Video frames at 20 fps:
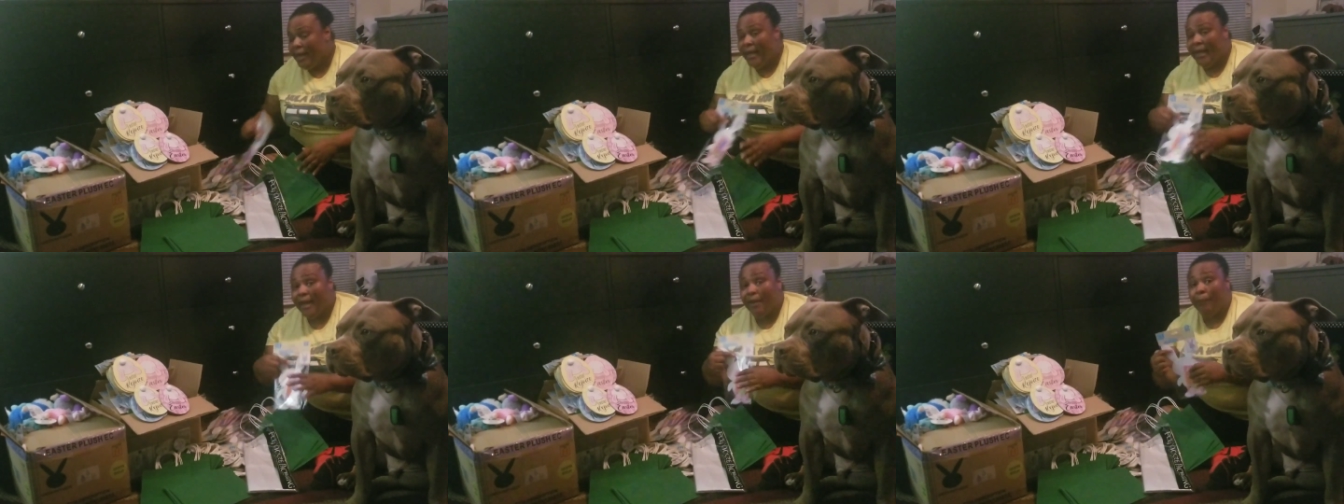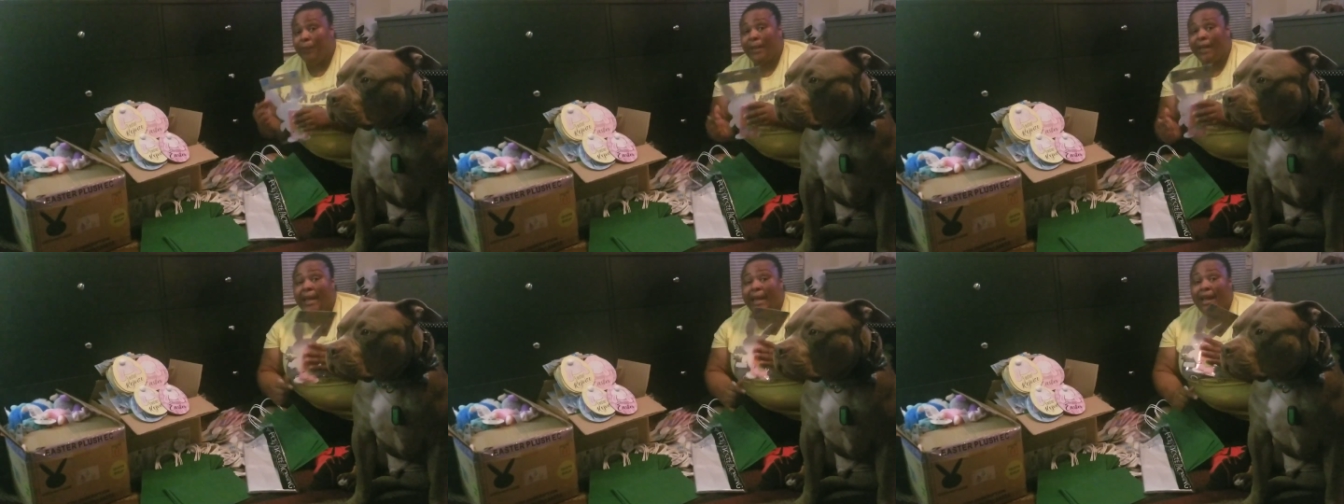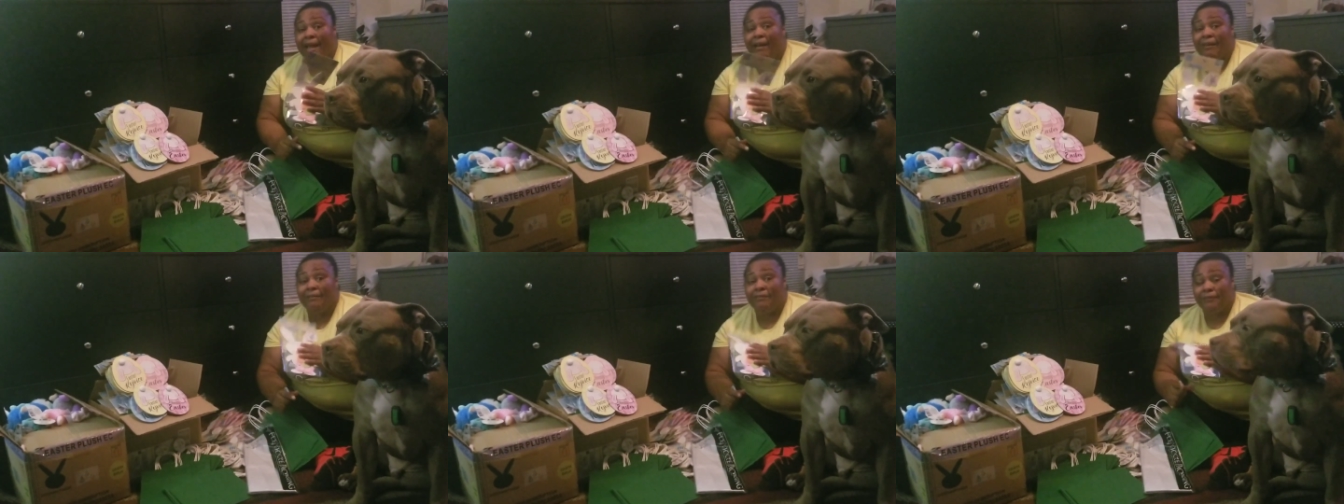and we
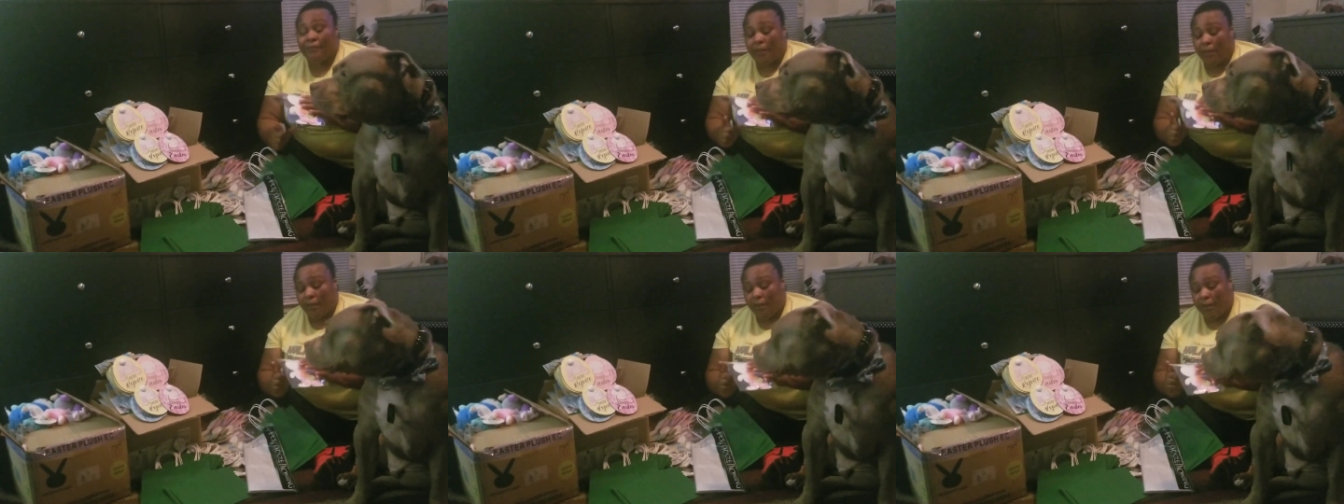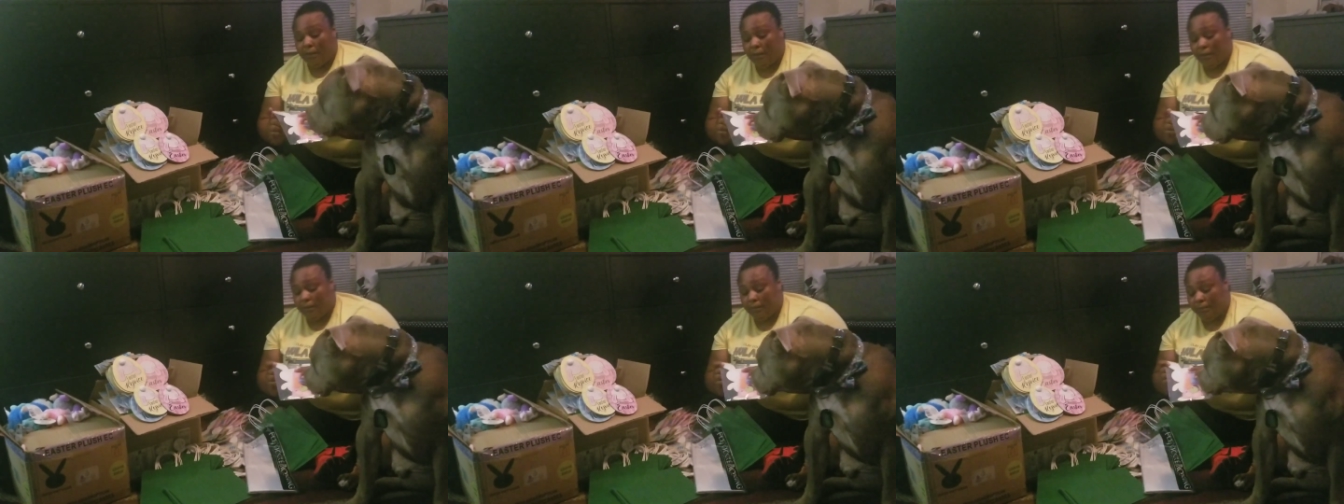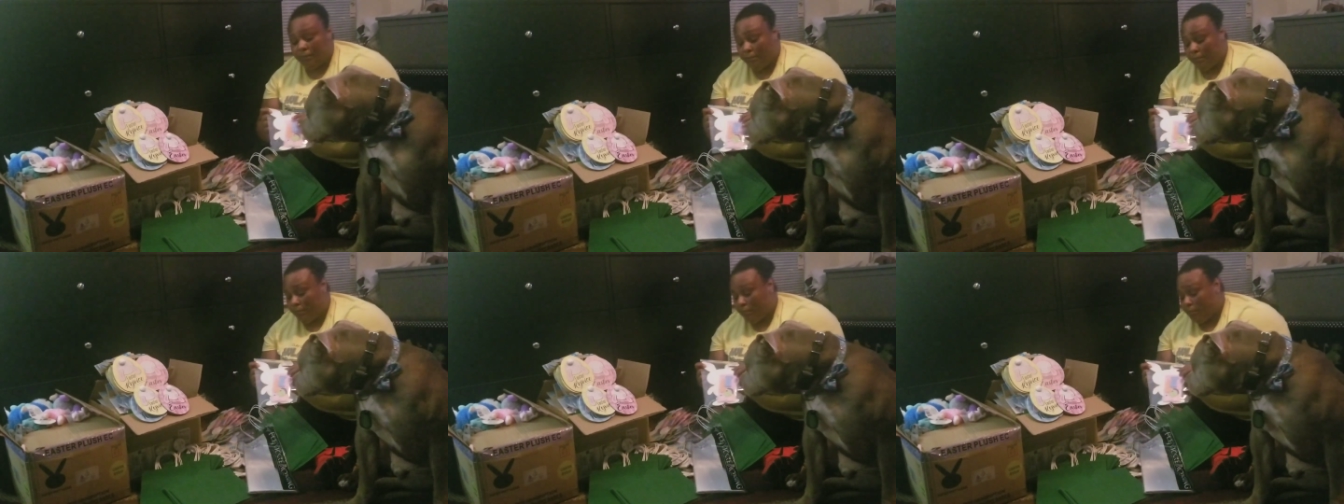have
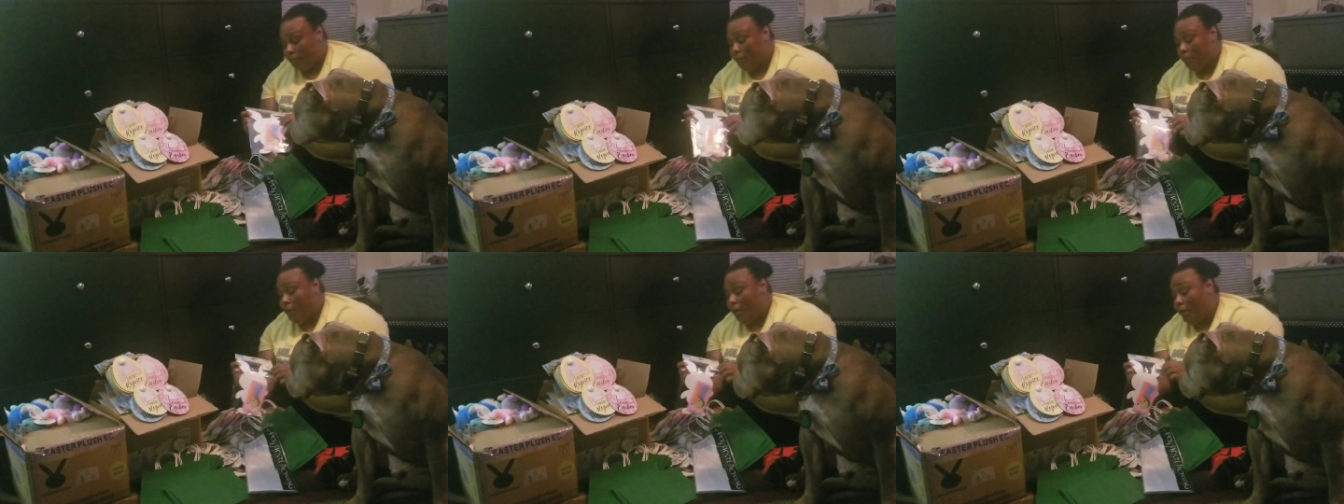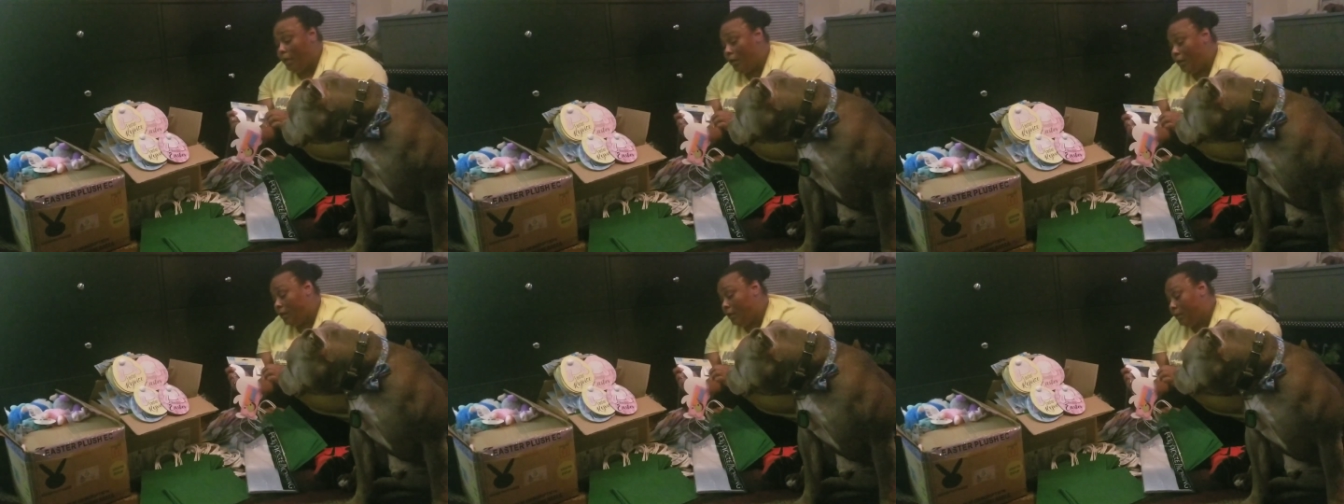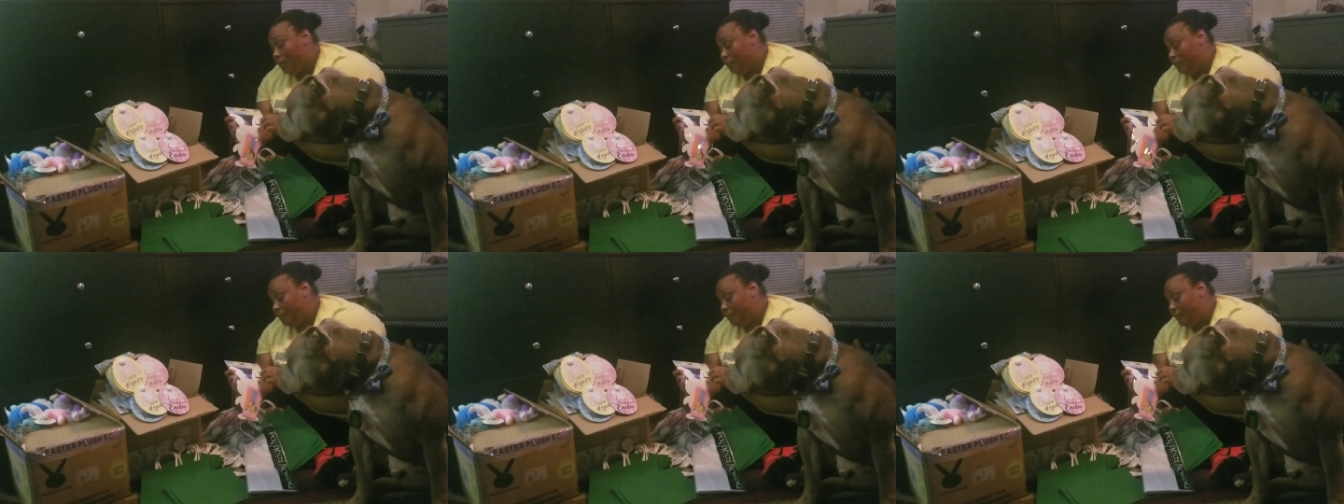um, um,